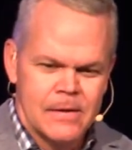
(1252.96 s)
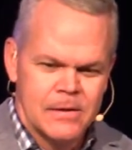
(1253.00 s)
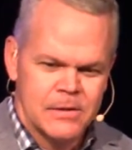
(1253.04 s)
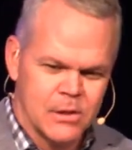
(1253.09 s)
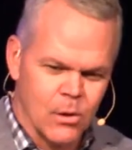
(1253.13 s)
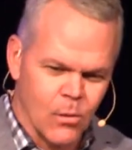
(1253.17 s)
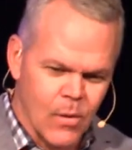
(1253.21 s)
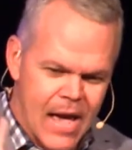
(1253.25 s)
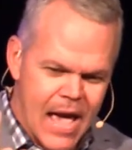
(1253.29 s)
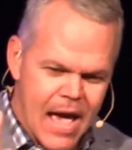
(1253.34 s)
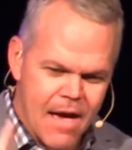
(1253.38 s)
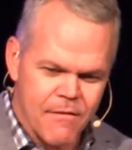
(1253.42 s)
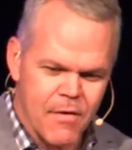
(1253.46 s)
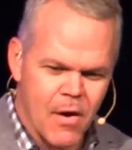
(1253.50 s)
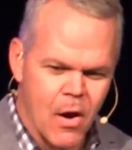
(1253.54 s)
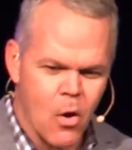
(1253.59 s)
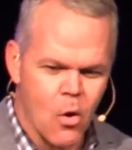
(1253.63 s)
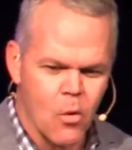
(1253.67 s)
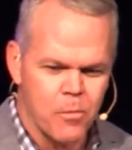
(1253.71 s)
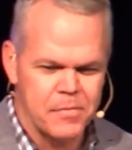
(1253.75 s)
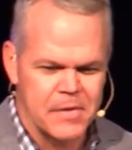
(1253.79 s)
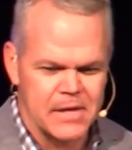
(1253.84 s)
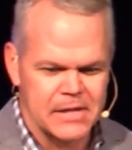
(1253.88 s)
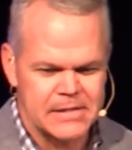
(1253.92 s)
So we have
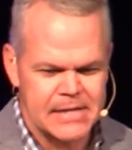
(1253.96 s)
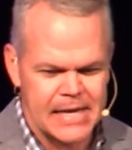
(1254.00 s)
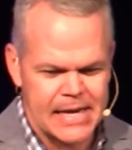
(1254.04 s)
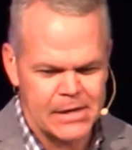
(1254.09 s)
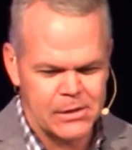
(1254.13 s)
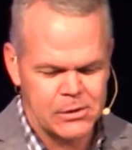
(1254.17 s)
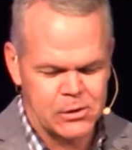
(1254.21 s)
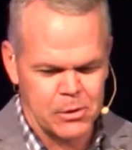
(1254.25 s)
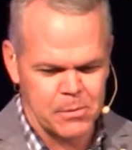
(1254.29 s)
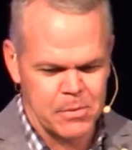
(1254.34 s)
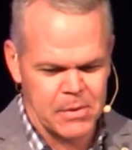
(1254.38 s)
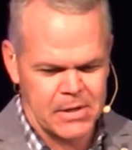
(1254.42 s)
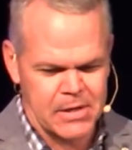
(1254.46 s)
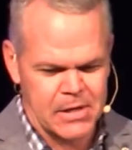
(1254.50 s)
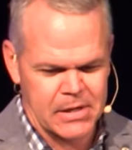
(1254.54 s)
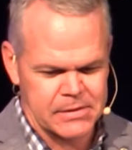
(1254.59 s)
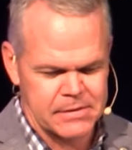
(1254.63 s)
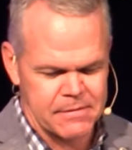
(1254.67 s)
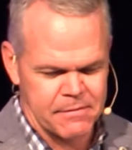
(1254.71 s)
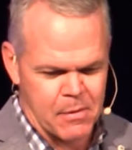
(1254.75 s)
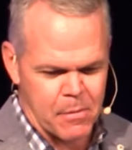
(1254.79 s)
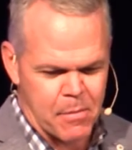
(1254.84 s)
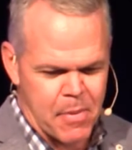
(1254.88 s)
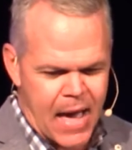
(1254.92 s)
hope this Easter
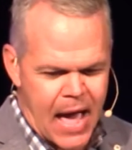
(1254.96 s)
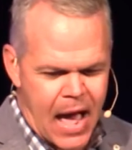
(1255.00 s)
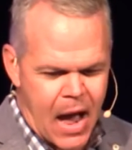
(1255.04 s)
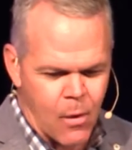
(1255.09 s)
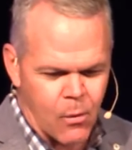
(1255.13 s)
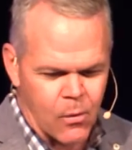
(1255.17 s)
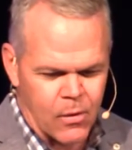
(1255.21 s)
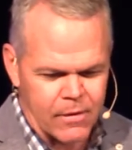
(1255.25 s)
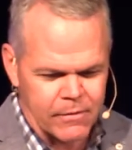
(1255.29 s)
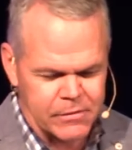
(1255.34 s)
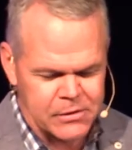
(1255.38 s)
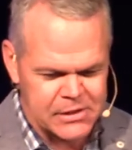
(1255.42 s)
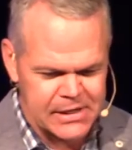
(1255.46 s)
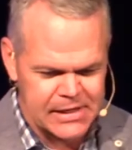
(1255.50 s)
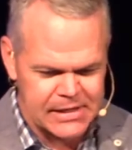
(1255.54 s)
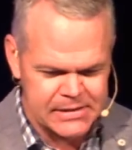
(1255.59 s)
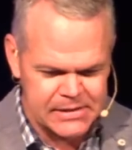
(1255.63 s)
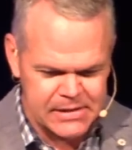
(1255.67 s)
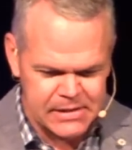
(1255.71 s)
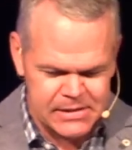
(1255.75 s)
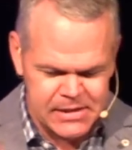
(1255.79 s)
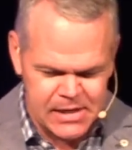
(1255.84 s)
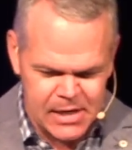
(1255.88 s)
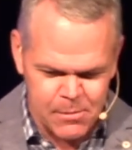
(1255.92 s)
because of the power of
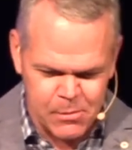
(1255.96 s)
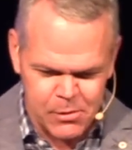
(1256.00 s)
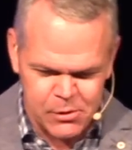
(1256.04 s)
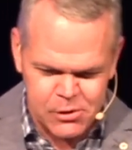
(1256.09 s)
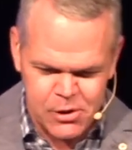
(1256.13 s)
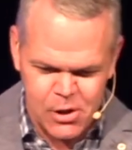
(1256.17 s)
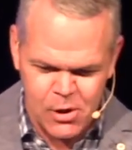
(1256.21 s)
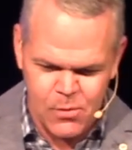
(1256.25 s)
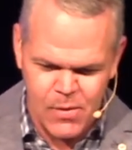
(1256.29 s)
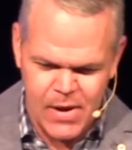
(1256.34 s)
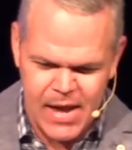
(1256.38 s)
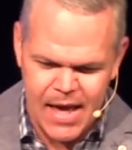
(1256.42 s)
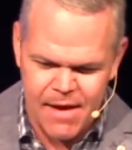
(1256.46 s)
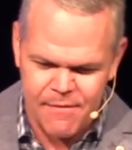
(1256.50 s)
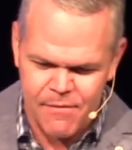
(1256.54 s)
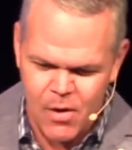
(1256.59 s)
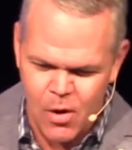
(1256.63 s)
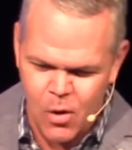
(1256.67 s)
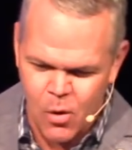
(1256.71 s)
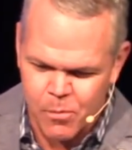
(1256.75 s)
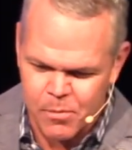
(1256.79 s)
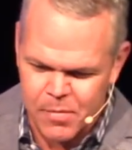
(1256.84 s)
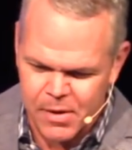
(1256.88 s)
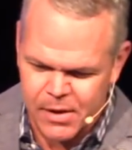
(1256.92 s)
Jesus. And number two, we have
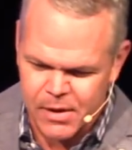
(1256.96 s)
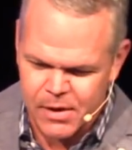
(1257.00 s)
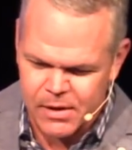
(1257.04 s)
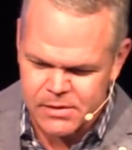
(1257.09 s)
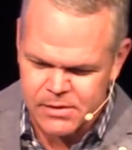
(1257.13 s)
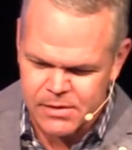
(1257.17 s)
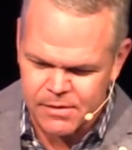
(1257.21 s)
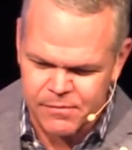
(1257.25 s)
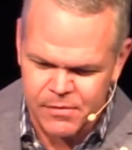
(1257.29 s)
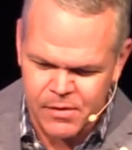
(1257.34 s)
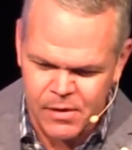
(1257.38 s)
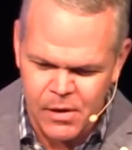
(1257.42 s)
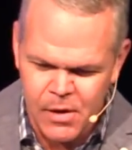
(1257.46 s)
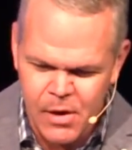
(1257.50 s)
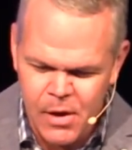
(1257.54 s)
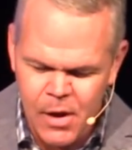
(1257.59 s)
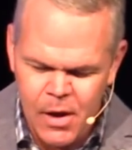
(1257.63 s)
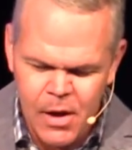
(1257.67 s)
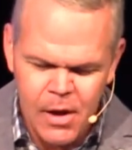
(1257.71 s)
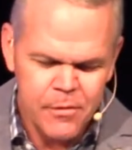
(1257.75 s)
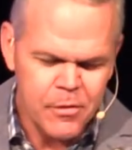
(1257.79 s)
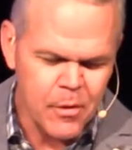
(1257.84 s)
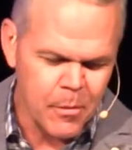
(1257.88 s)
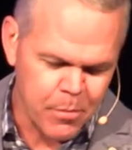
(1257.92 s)
hope because of
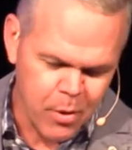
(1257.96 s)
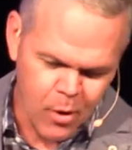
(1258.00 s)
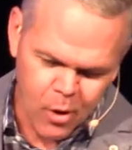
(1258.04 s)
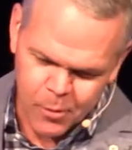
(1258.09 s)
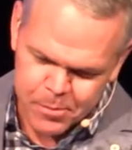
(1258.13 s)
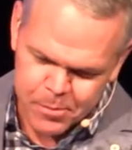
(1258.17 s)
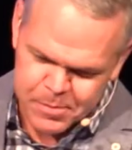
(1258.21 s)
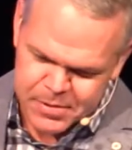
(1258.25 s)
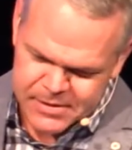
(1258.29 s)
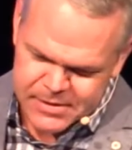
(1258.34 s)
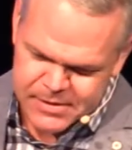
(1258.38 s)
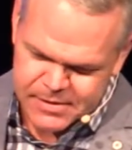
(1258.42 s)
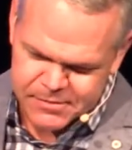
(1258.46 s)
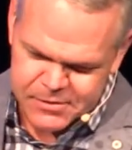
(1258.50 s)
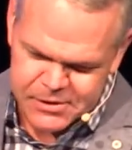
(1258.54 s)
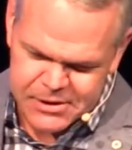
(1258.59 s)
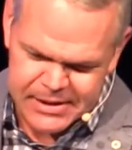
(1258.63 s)
the purpose of